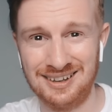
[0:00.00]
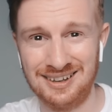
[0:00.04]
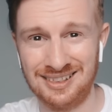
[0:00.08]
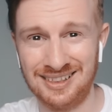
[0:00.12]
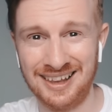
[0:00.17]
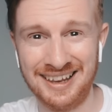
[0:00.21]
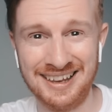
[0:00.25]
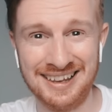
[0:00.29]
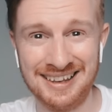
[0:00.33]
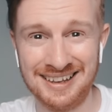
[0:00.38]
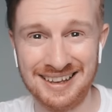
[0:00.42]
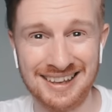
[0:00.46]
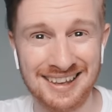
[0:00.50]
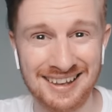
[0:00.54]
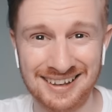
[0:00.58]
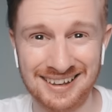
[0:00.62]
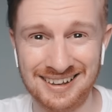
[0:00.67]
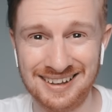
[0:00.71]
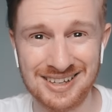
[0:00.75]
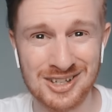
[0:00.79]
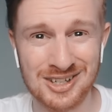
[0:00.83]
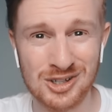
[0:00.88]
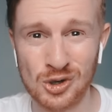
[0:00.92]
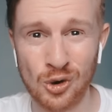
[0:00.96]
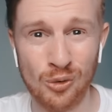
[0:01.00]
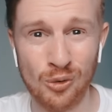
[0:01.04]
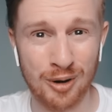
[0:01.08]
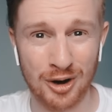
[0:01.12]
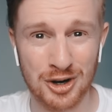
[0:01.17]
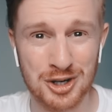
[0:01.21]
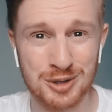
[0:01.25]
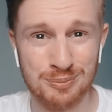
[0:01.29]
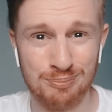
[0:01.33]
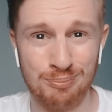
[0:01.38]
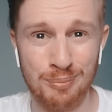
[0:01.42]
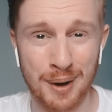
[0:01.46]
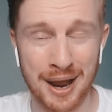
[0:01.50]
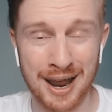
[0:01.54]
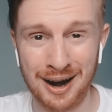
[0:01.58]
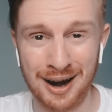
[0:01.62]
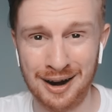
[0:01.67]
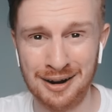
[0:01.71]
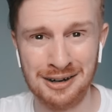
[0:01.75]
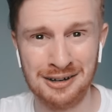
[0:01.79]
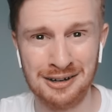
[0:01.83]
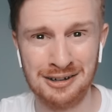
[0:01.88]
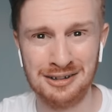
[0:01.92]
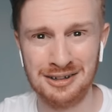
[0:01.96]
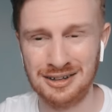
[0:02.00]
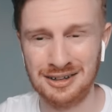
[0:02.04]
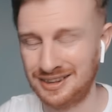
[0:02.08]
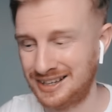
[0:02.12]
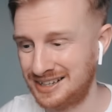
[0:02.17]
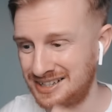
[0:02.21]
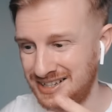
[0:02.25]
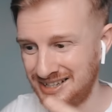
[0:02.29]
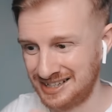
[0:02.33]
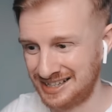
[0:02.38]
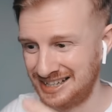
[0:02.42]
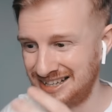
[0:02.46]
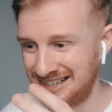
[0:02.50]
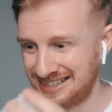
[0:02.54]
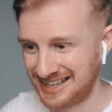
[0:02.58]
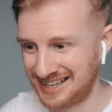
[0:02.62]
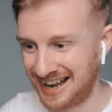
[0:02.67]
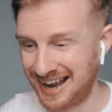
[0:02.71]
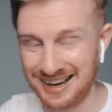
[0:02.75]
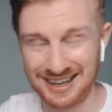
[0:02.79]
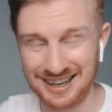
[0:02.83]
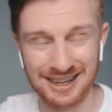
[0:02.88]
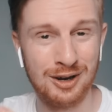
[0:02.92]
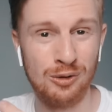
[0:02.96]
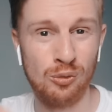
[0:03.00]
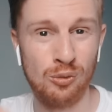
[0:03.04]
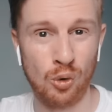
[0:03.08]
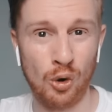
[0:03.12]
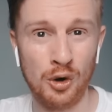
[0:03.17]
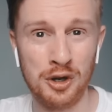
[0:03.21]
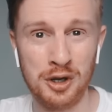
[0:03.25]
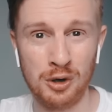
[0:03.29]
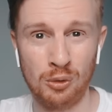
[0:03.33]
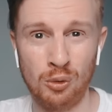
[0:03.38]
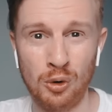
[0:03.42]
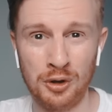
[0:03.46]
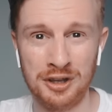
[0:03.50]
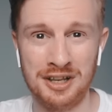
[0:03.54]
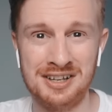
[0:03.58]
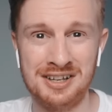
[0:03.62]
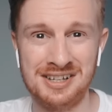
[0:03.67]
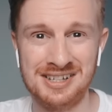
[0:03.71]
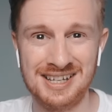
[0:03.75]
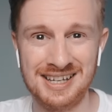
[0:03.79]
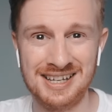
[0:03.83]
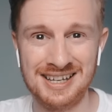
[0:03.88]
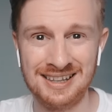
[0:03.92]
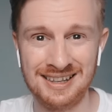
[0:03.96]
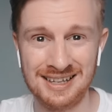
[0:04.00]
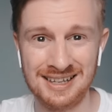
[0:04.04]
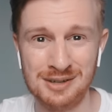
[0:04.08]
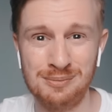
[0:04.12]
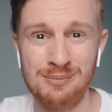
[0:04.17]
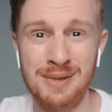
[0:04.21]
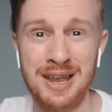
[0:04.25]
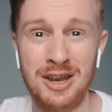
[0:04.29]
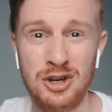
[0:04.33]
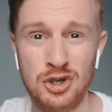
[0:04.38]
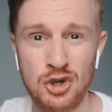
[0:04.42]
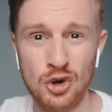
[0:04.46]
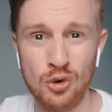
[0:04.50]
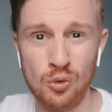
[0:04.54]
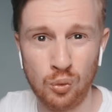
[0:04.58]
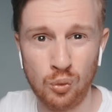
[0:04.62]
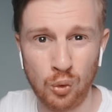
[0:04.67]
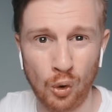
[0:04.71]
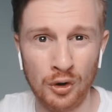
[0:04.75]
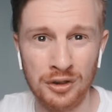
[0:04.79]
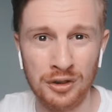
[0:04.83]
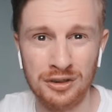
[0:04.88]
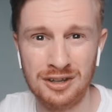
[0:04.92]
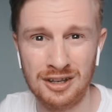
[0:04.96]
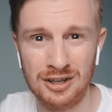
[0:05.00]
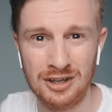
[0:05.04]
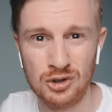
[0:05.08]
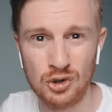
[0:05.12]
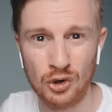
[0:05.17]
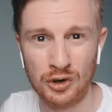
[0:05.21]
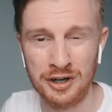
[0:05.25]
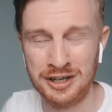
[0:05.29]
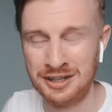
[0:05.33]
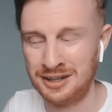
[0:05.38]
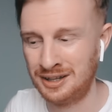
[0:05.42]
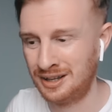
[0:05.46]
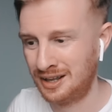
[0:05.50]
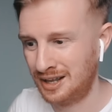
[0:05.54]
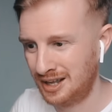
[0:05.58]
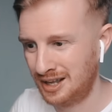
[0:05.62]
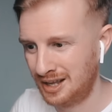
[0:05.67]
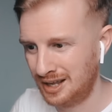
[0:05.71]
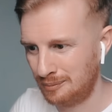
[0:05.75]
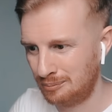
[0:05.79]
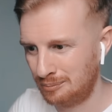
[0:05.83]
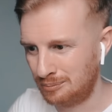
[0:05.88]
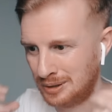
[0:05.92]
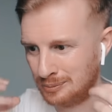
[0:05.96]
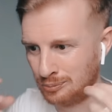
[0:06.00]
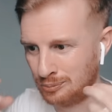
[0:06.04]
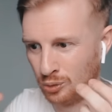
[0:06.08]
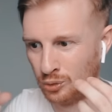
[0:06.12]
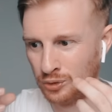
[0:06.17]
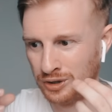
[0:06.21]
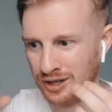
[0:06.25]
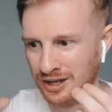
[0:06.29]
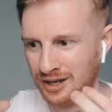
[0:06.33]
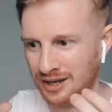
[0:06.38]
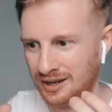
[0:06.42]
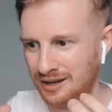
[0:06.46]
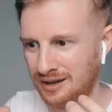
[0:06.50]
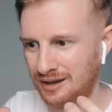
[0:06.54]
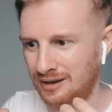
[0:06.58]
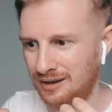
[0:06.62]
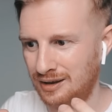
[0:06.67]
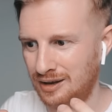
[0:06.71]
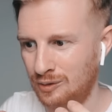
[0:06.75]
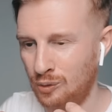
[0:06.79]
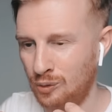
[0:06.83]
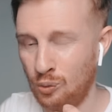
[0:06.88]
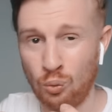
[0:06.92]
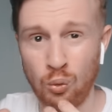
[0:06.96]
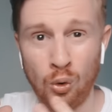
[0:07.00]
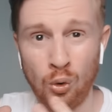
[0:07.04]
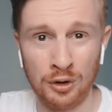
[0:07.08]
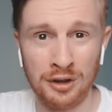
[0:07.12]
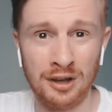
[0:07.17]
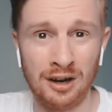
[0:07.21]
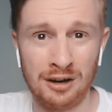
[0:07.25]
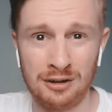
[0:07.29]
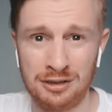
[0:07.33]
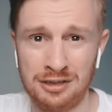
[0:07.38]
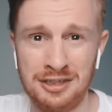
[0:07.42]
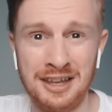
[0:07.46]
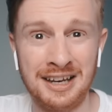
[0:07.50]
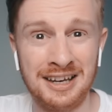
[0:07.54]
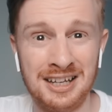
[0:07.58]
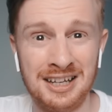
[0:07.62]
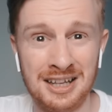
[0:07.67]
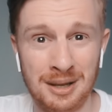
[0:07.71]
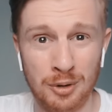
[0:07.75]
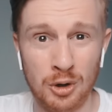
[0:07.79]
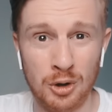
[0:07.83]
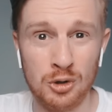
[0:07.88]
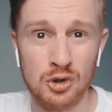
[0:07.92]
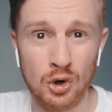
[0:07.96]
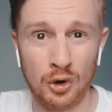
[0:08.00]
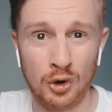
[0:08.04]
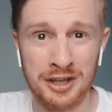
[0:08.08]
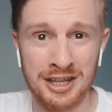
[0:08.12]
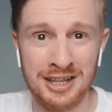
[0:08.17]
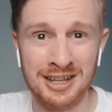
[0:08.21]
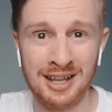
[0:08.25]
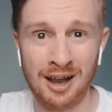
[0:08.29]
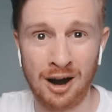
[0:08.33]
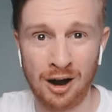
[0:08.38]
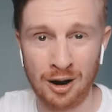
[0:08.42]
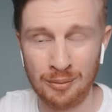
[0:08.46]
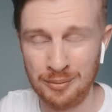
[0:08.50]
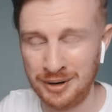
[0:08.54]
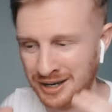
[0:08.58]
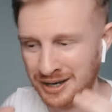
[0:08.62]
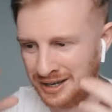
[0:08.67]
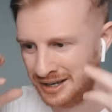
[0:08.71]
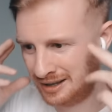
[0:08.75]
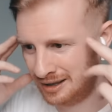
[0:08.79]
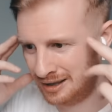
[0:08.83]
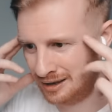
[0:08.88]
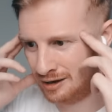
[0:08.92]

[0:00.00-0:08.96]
like so much better. This is exactly what you want to see. This makes you want to join. People that are thinking about joining the army,